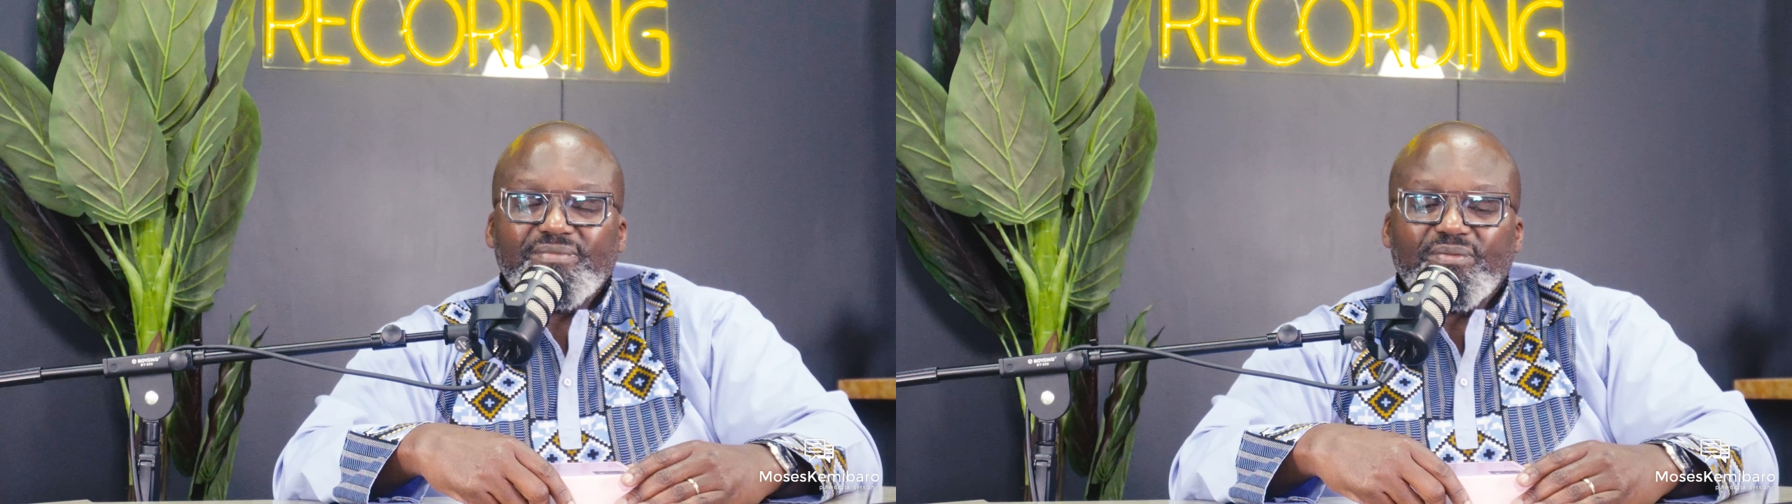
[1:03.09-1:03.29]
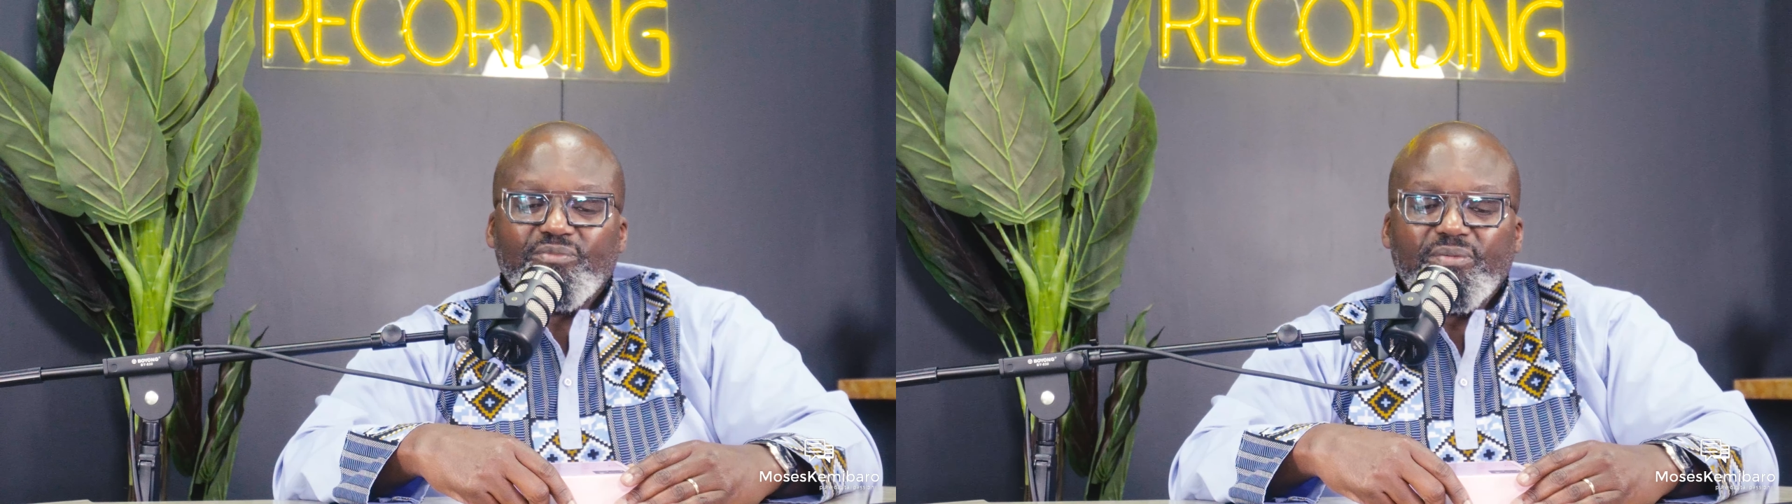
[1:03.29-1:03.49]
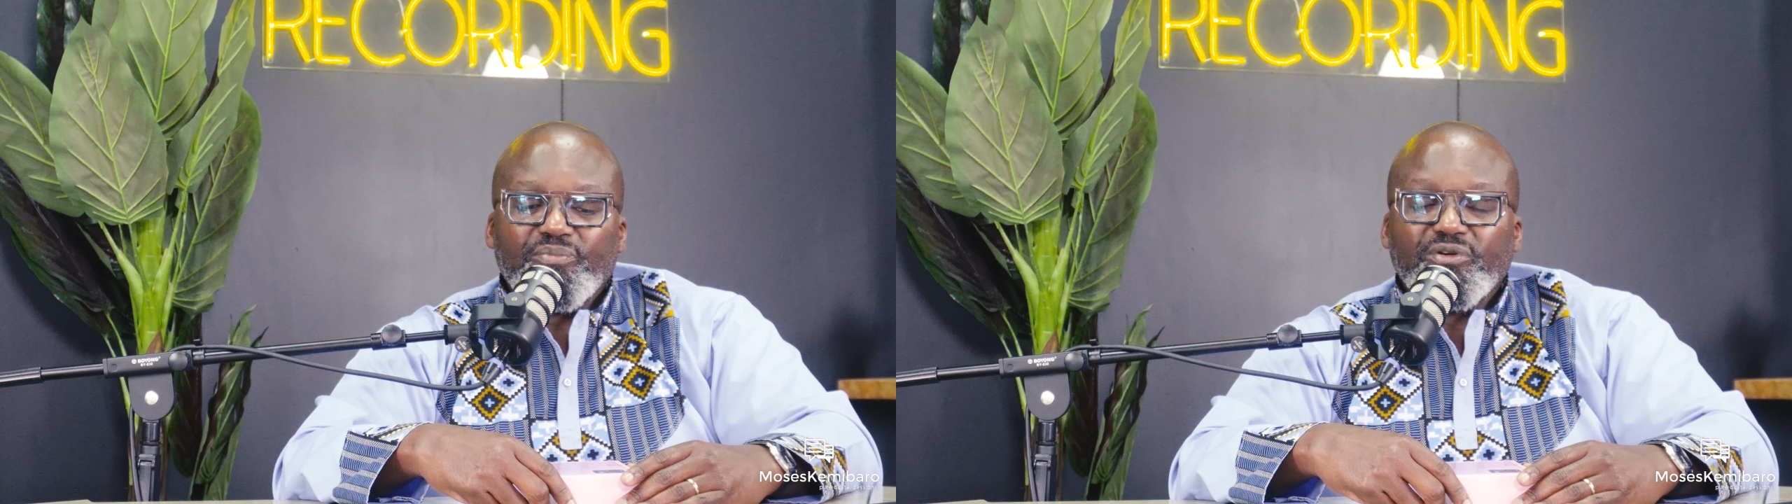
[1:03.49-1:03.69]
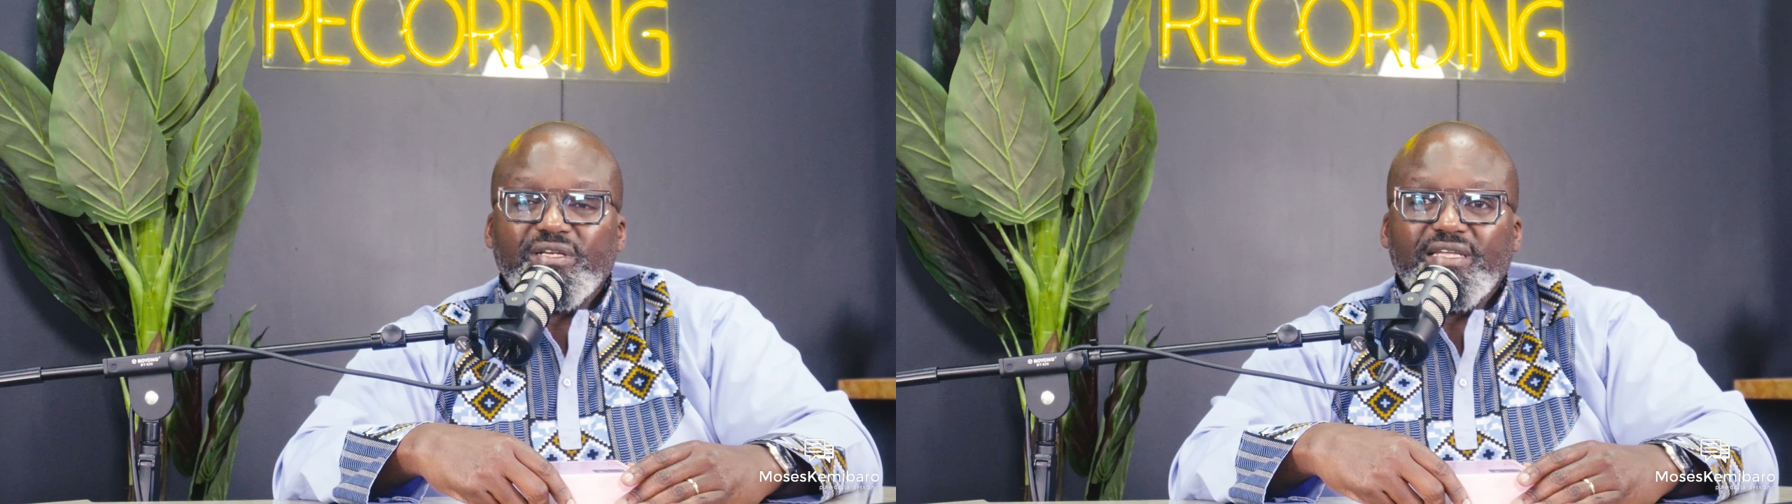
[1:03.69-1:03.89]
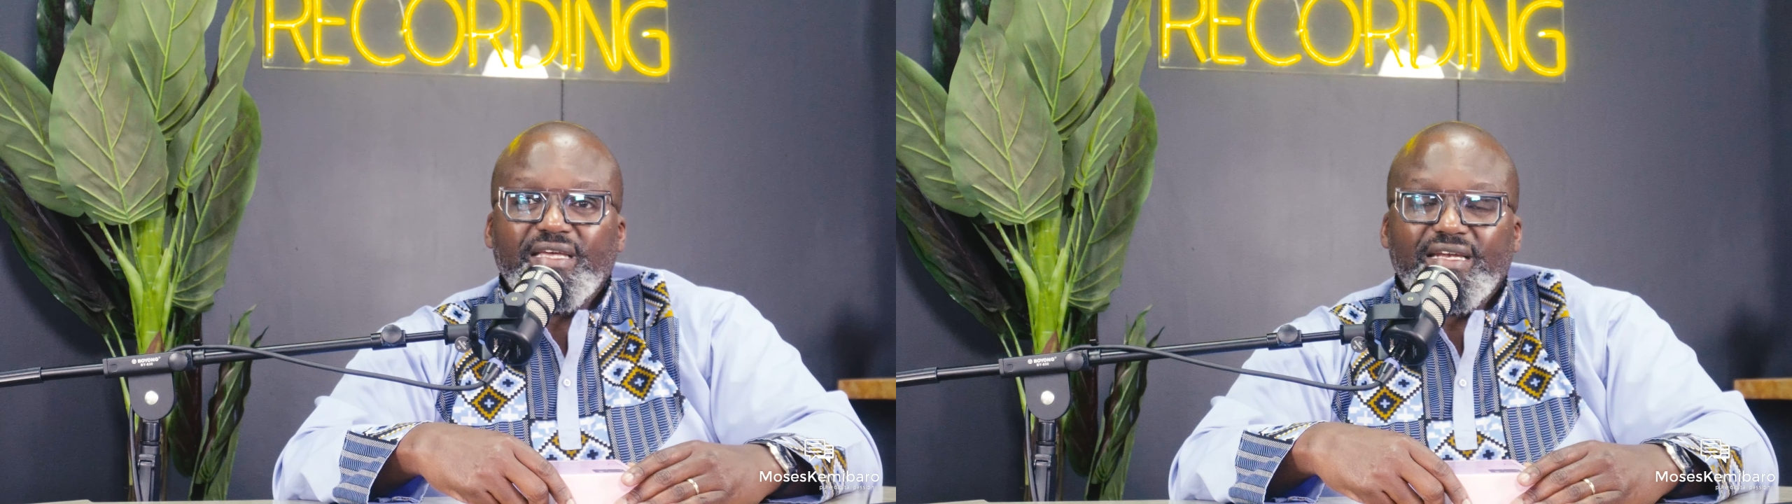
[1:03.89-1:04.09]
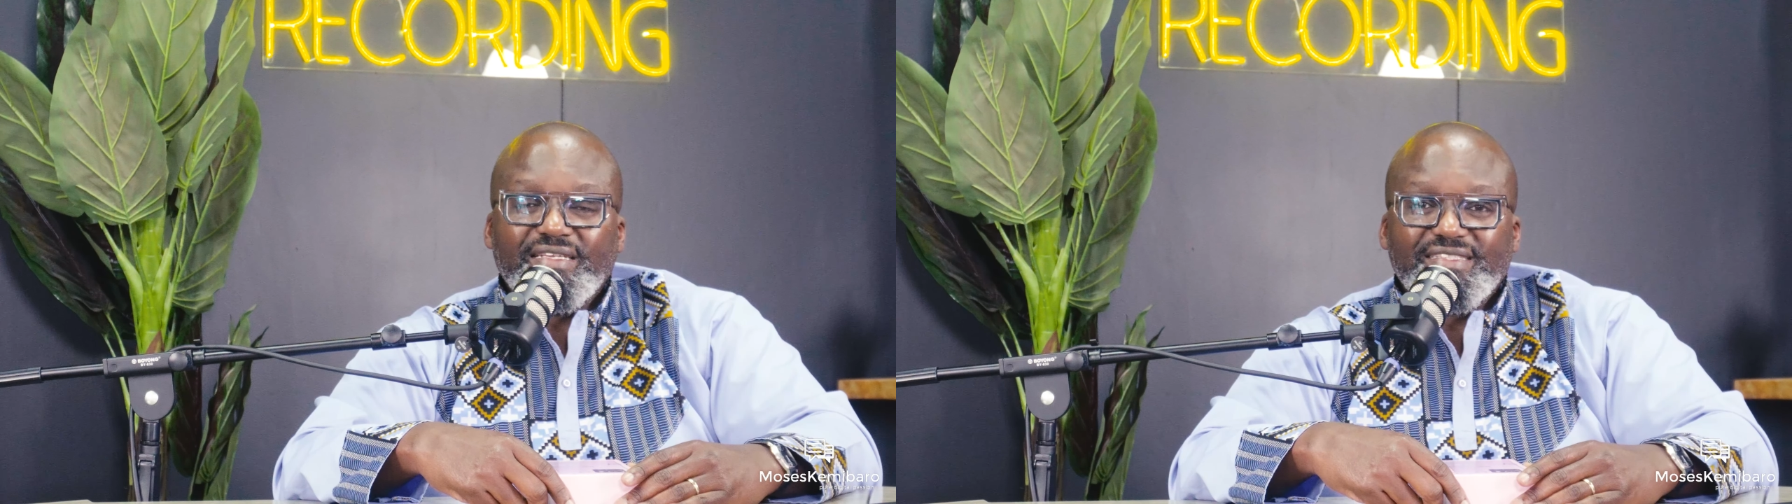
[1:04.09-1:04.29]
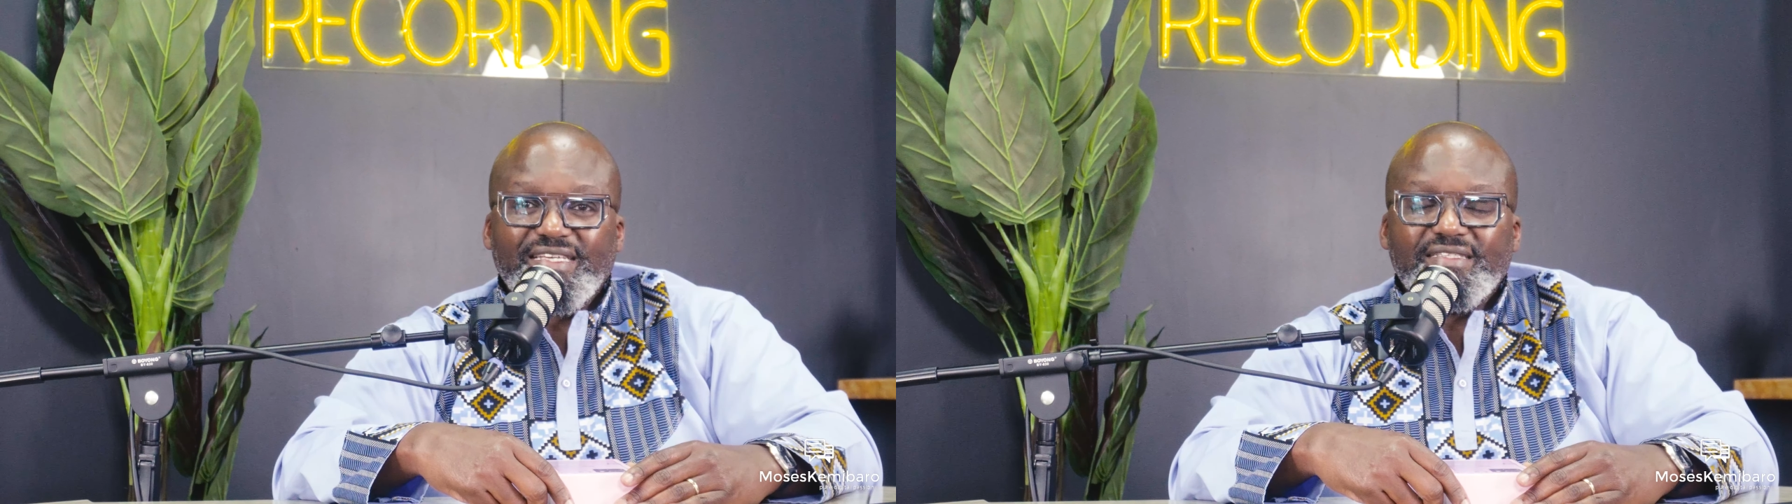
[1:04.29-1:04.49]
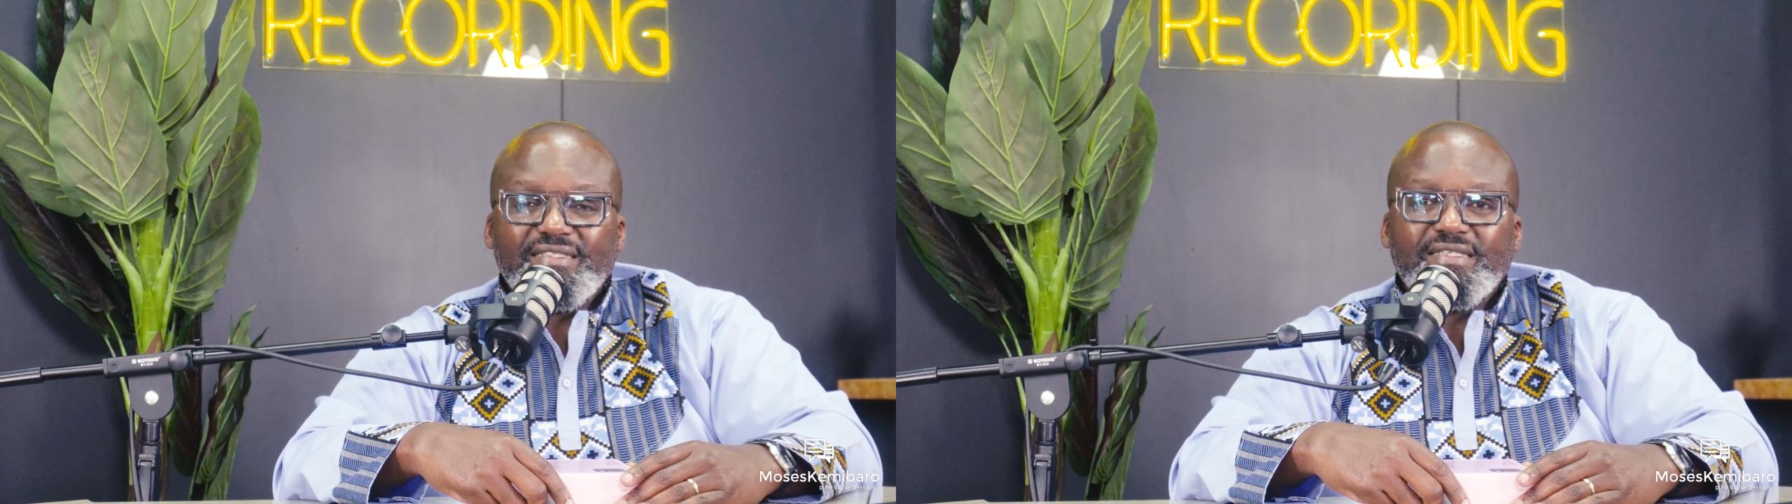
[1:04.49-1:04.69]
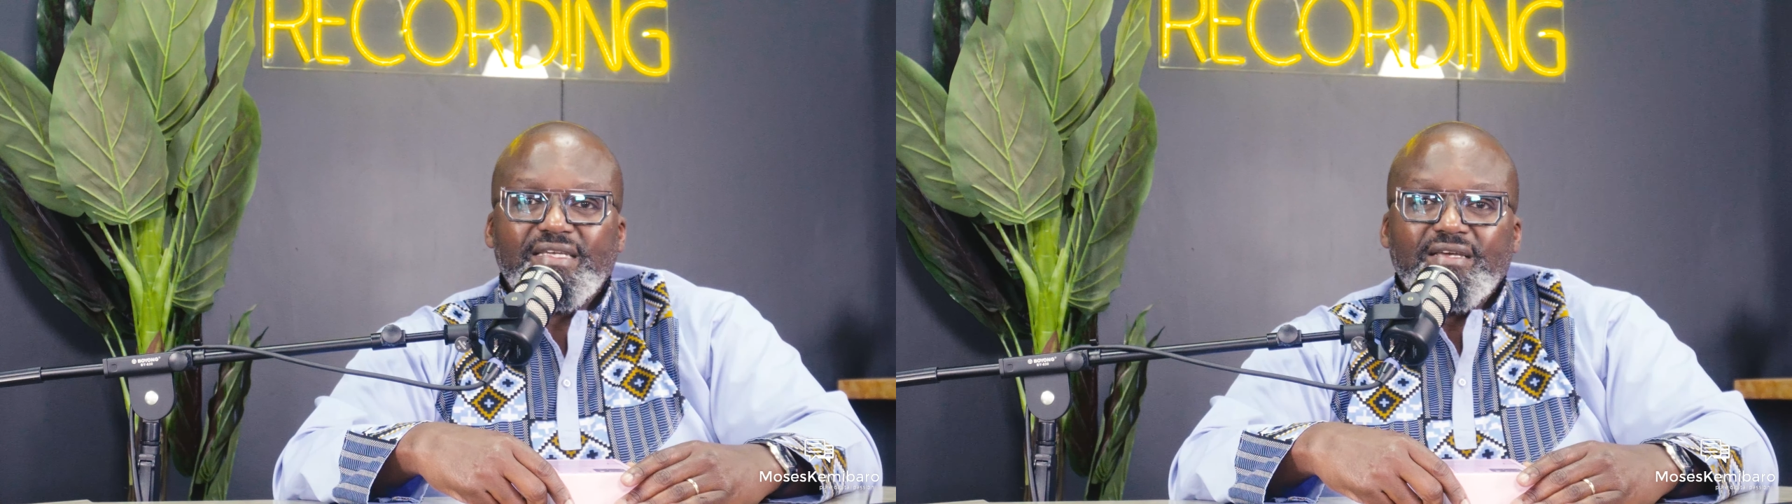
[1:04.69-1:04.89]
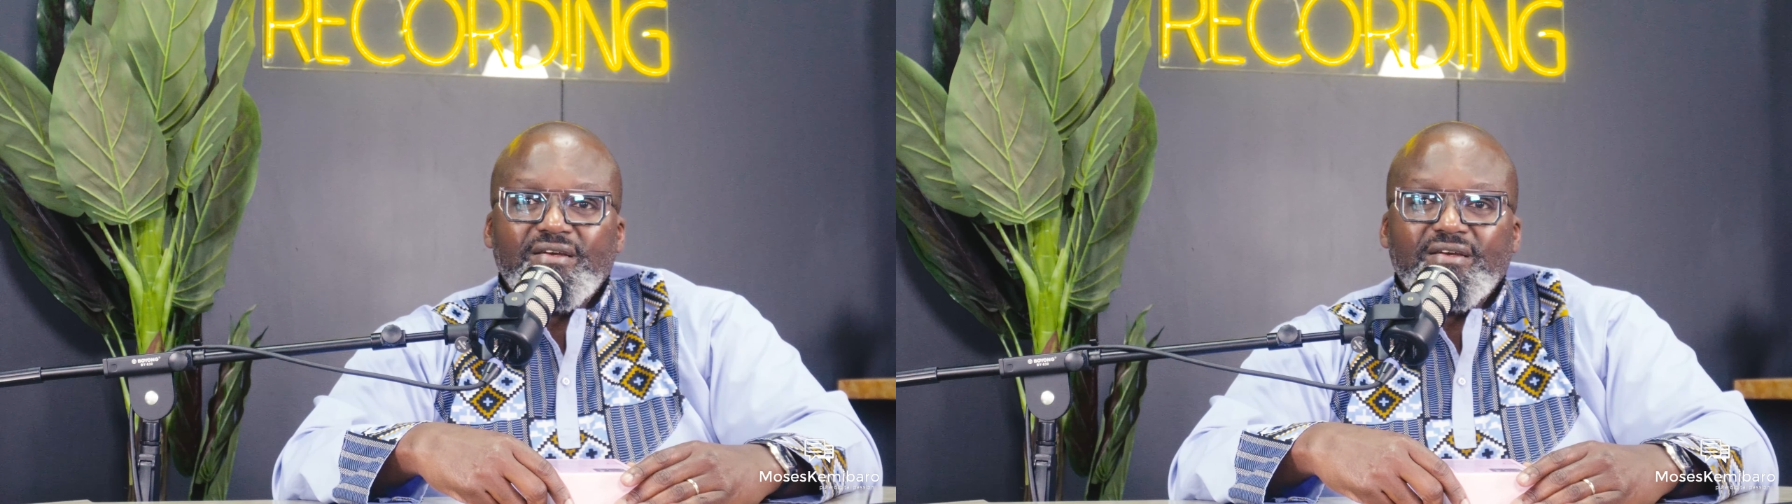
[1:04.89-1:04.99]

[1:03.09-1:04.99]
but more importantly, get a sense